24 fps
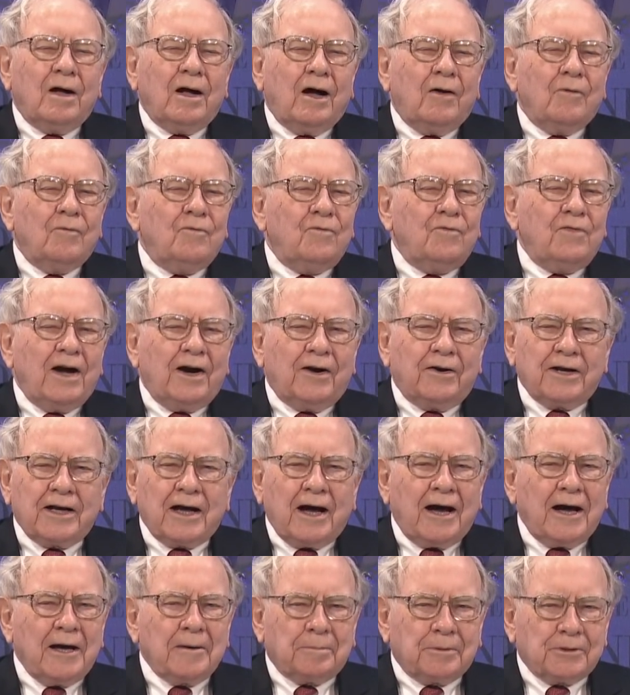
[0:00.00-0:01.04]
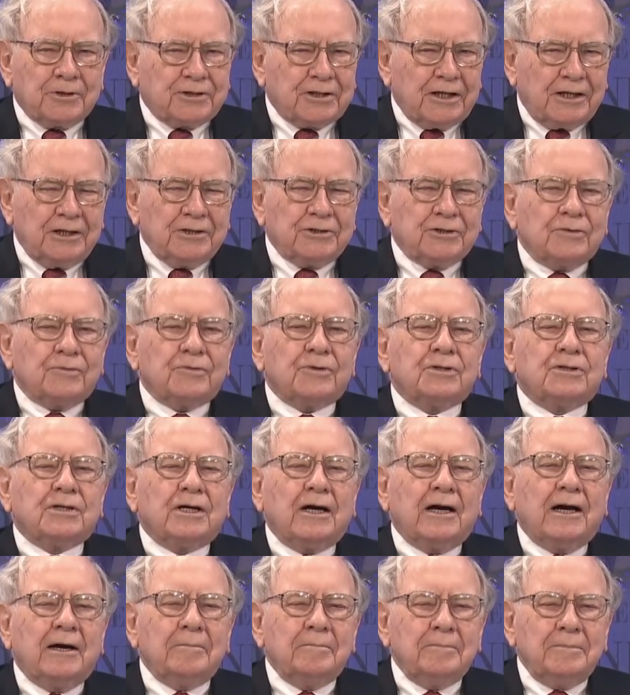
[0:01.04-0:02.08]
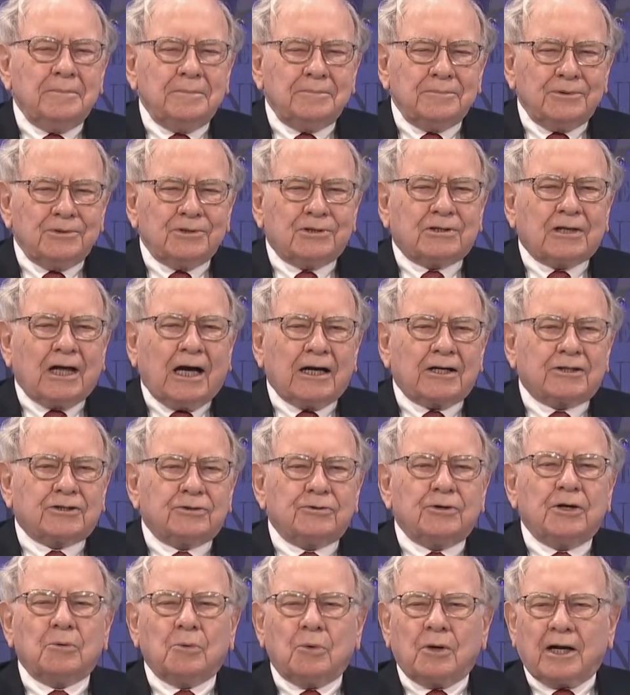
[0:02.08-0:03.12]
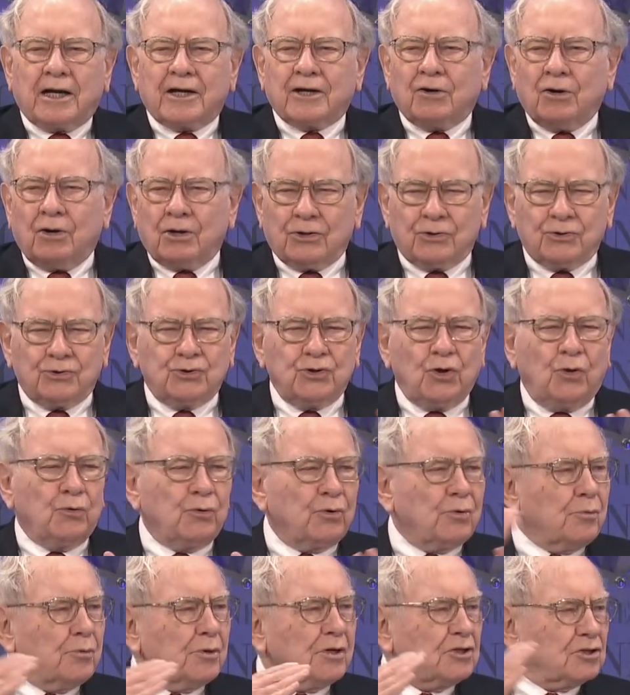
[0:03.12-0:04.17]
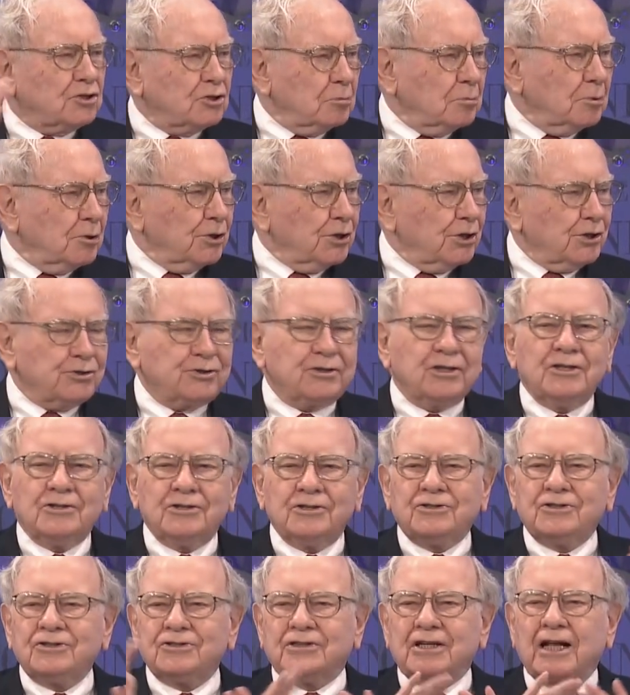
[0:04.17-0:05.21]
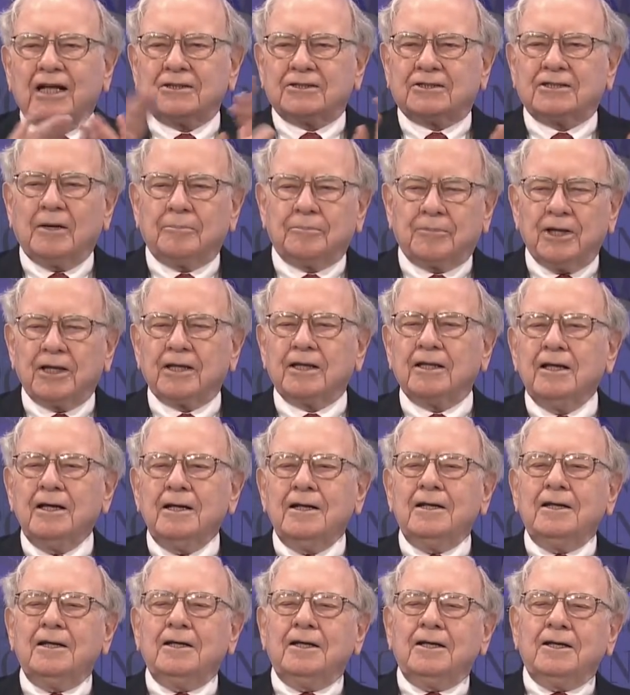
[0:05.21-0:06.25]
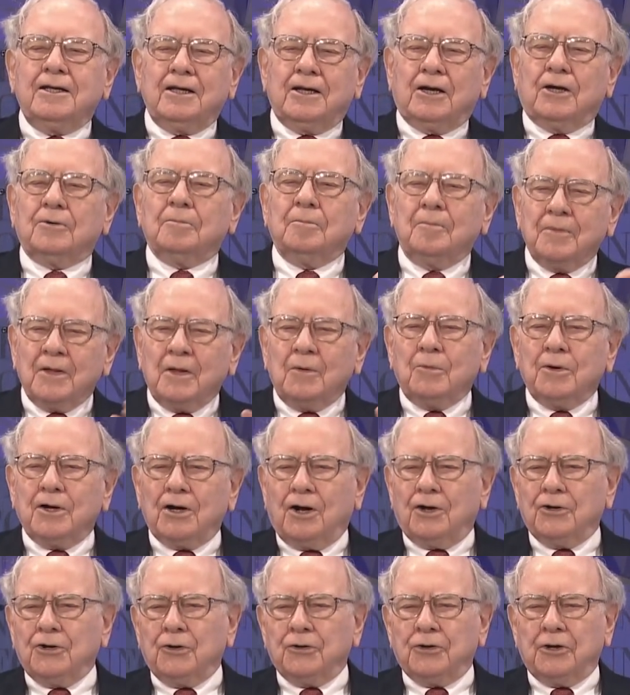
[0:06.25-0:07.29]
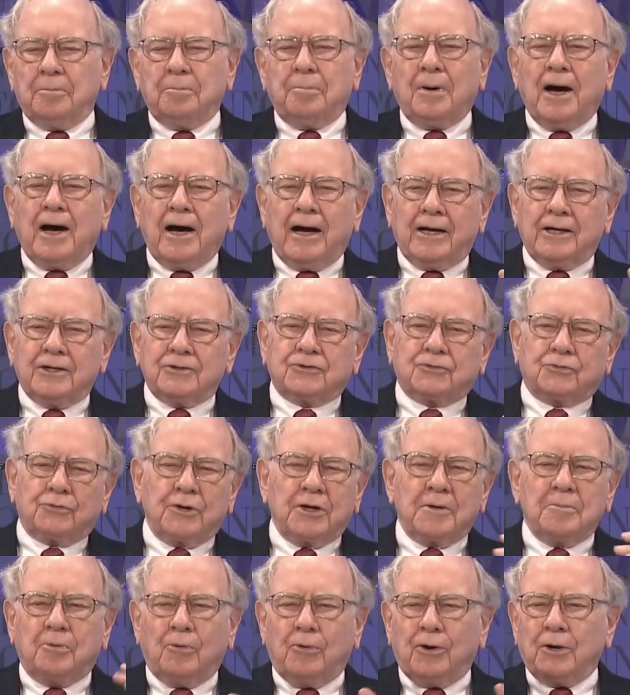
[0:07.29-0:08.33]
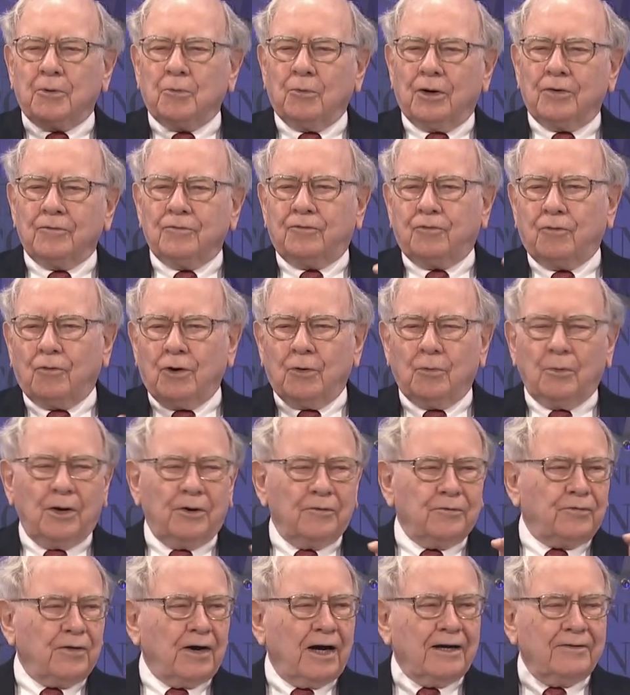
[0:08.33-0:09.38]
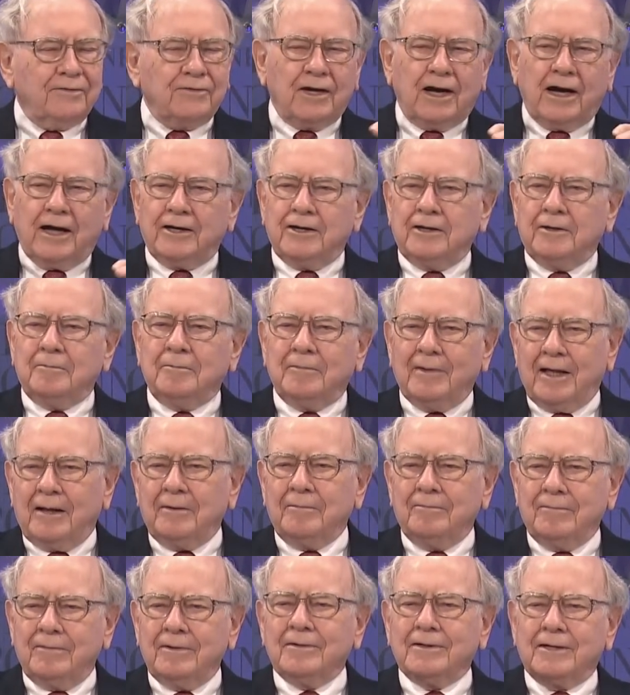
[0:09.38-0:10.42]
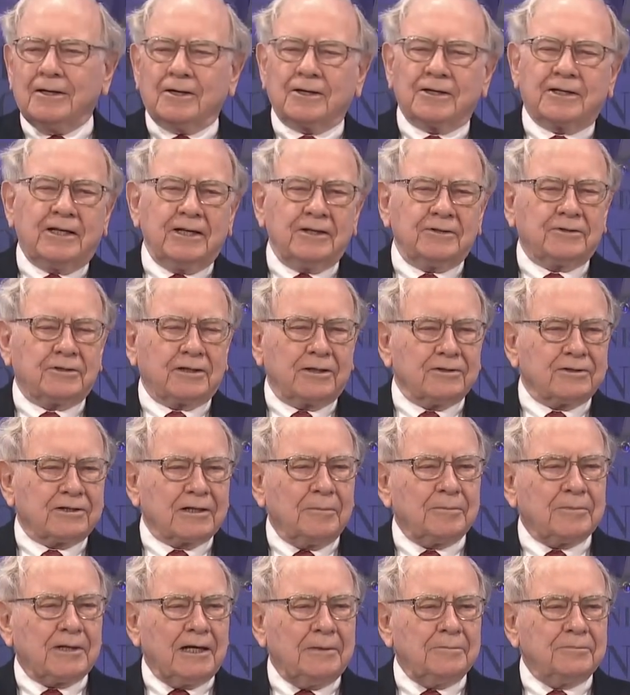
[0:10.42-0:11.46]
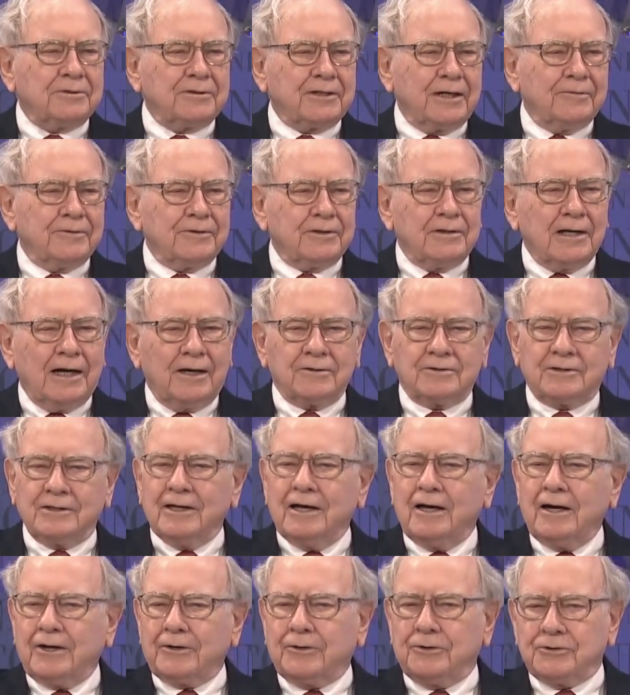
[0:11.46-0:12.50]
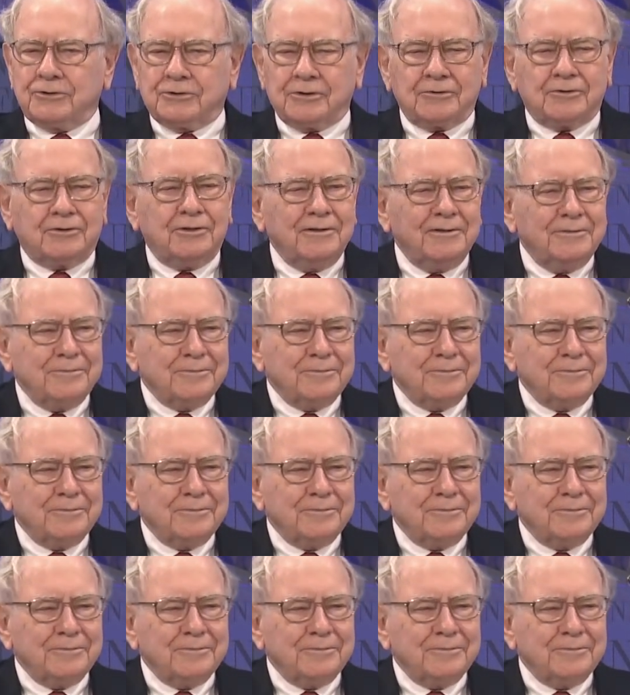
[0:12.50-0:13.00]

A very high percentage of the time, stocks are in what I call a zone of reasonableness. This is not something, you know, we all know that pi is three point one four one five nine, and, and little kids can sometimes give it out to hundreds of,